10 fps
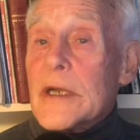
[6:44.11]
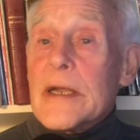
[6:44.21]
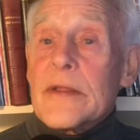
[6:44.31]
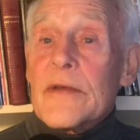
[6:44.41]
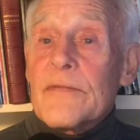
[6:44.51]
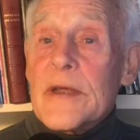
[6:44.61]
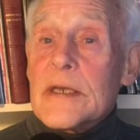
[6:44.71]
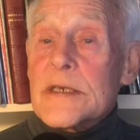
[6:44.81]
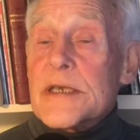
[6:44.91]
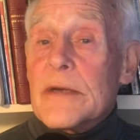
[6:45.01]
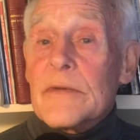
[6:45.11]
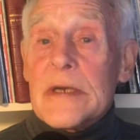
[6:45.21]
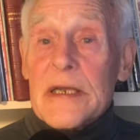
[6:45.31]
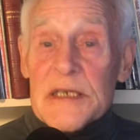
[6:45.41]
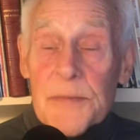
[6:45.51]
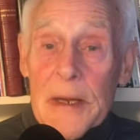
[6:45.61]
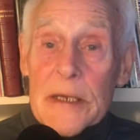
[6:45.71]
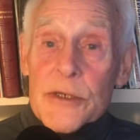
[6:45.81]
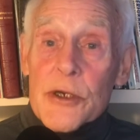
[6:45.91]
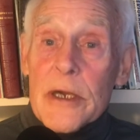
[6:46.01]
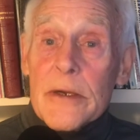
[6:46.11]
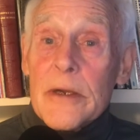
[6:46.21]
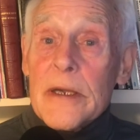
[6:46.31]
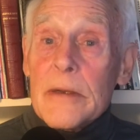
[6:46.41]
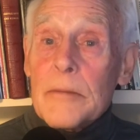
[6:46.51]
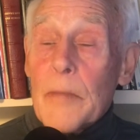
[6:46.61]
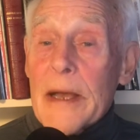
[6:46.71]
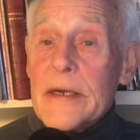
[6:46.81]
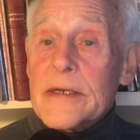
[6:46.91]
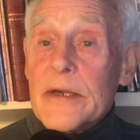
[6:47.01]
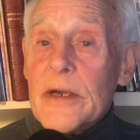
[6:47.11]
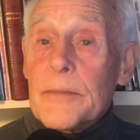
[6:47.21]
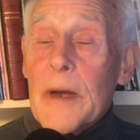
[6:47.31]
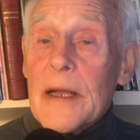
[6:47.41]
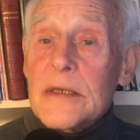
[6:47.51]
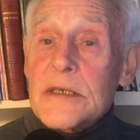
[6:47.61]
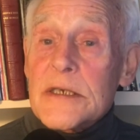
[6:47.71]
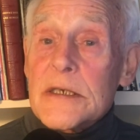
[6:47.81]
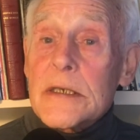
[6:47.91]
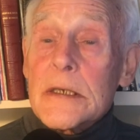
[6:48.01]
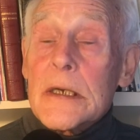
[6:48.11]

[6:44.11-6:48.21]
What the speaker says: in the face of an expansionary monetary policy.